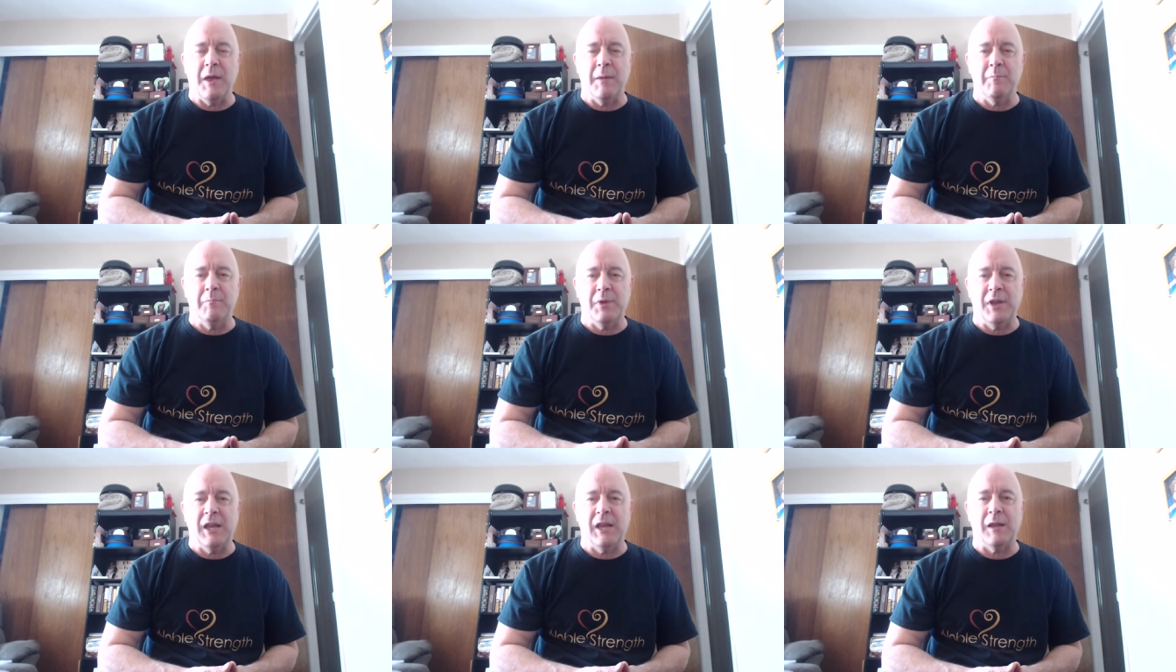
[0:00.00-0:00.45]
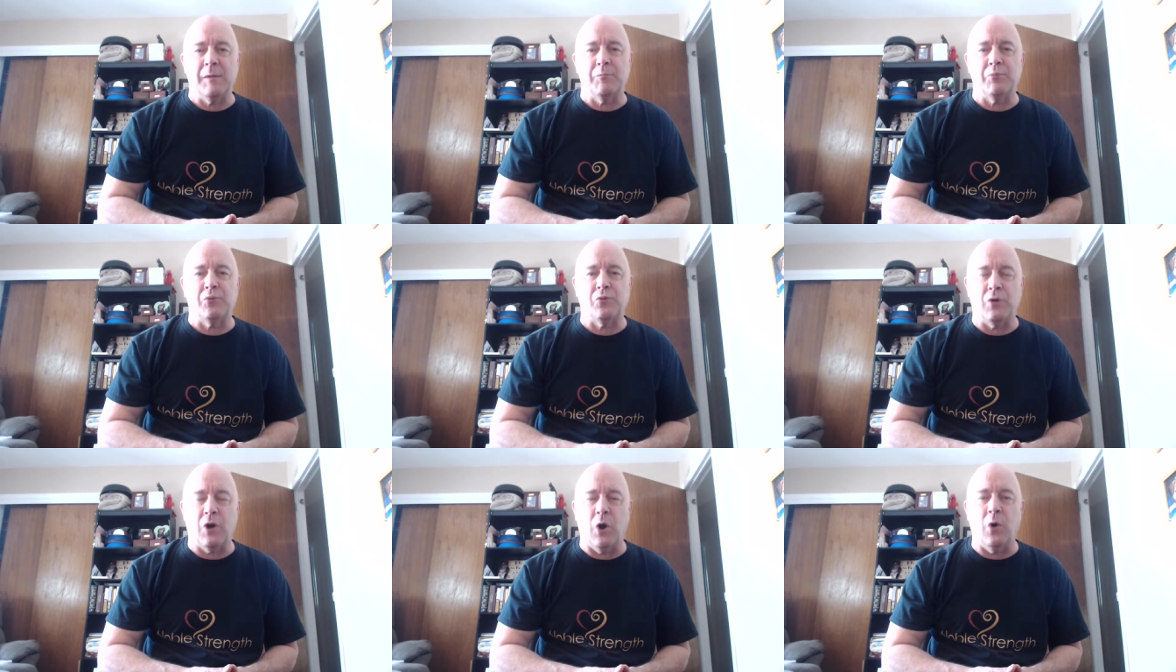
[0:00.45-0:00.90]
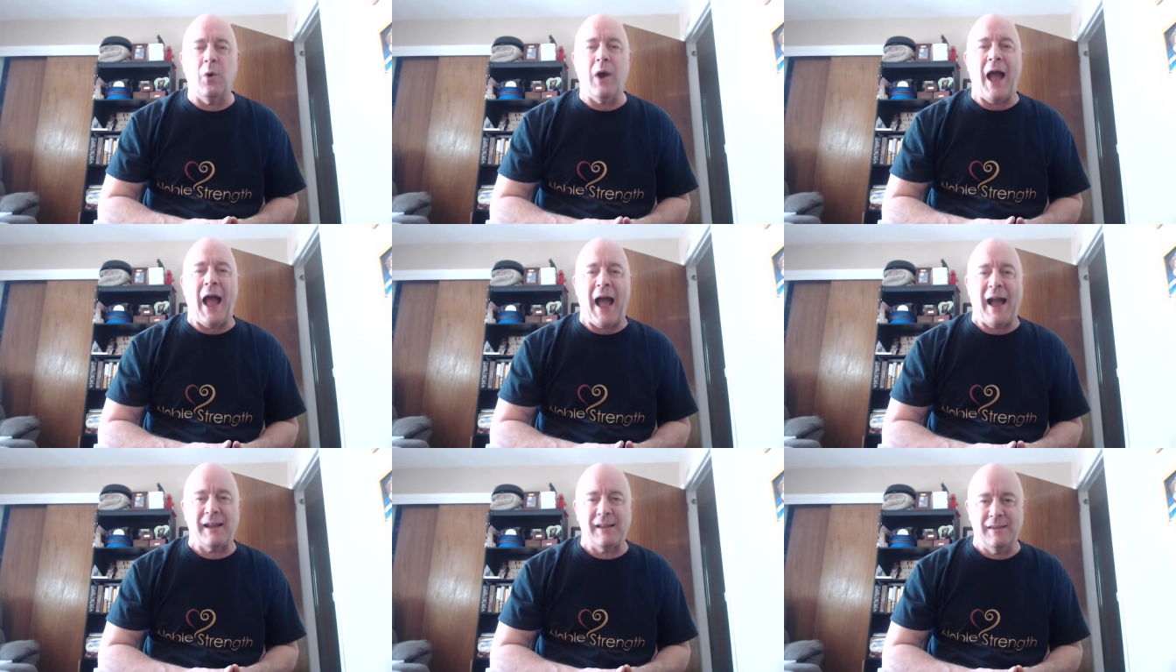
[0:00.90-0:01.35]
and being
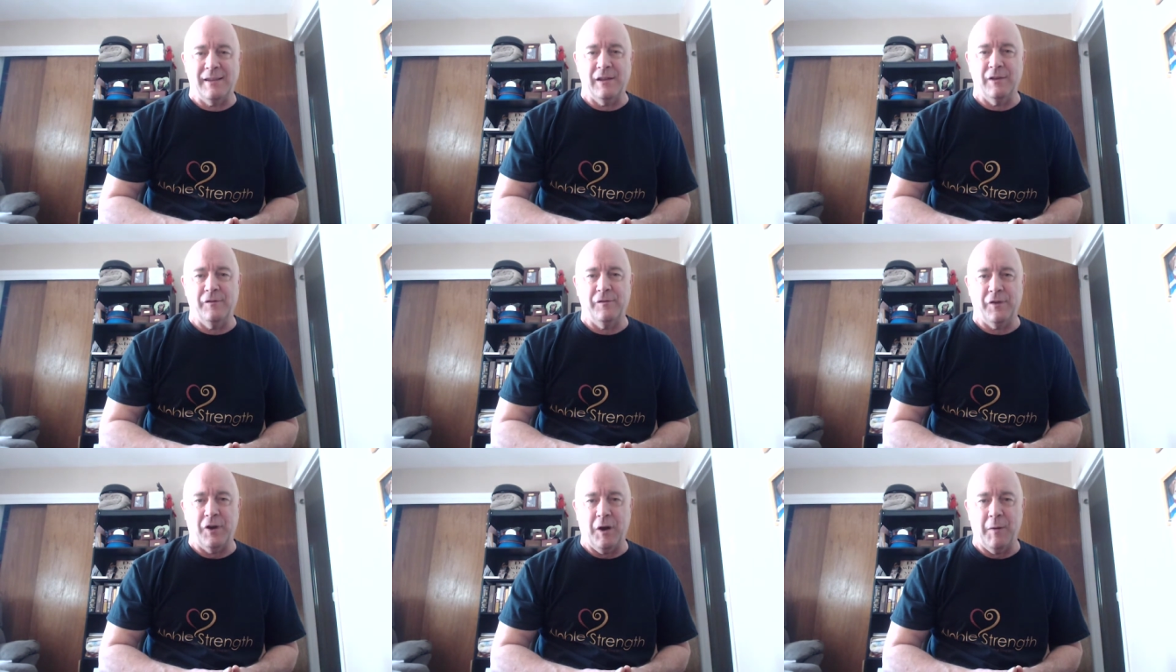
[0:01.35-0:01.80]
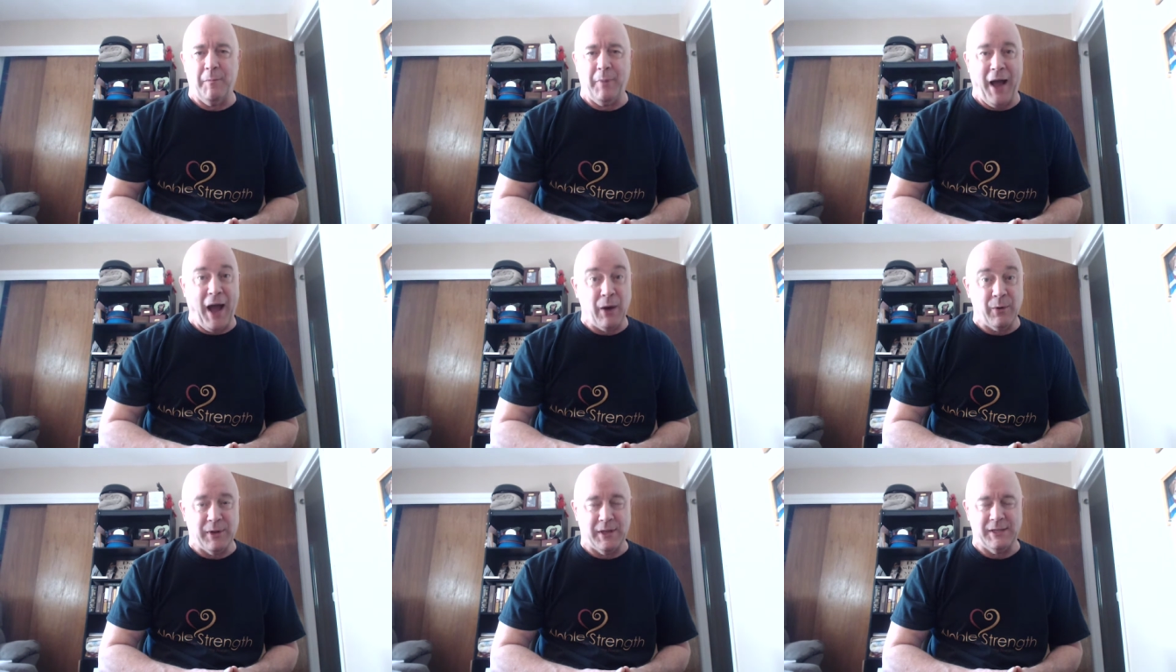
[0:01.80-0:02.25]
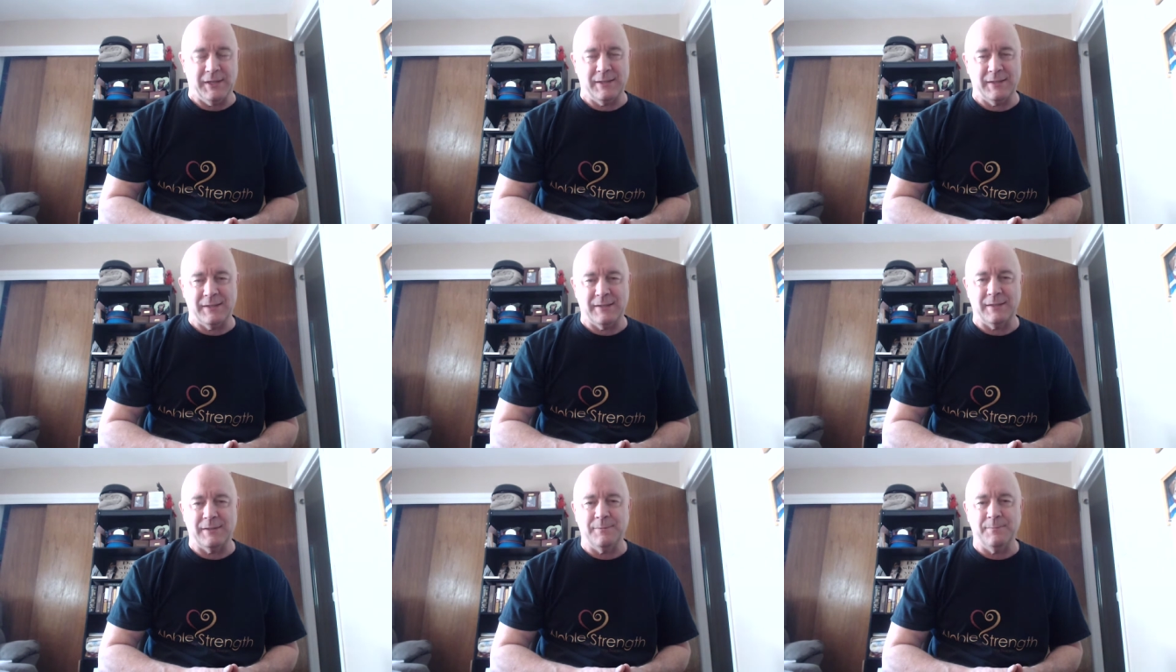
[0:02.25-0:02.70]
proactive about
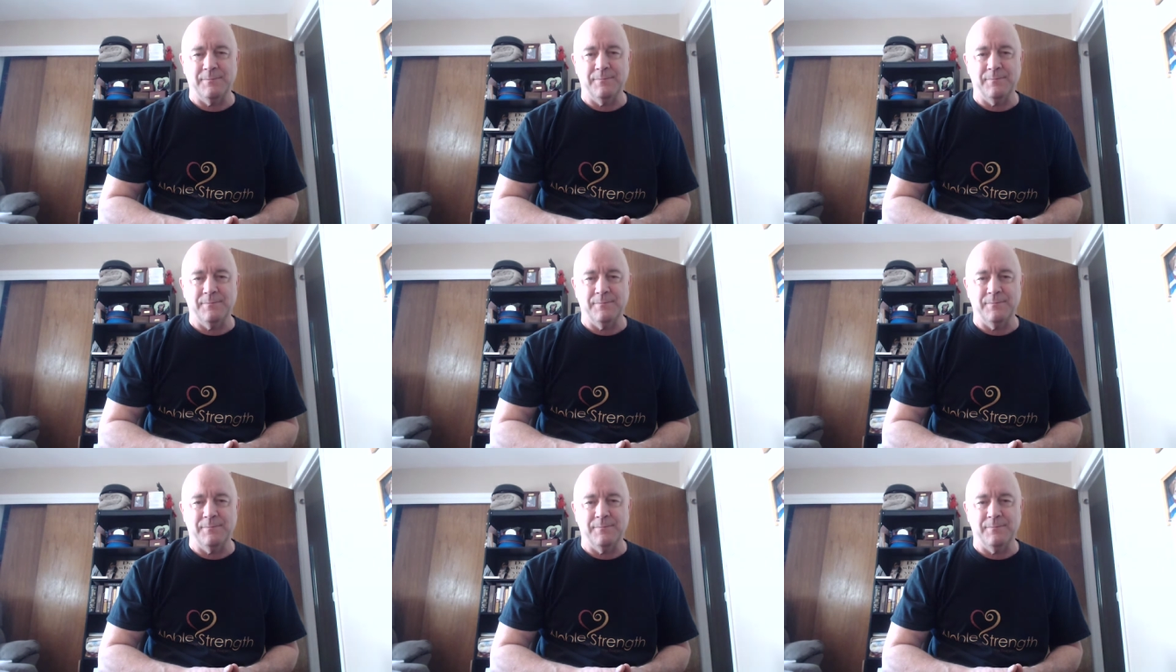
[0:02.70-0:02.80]
it.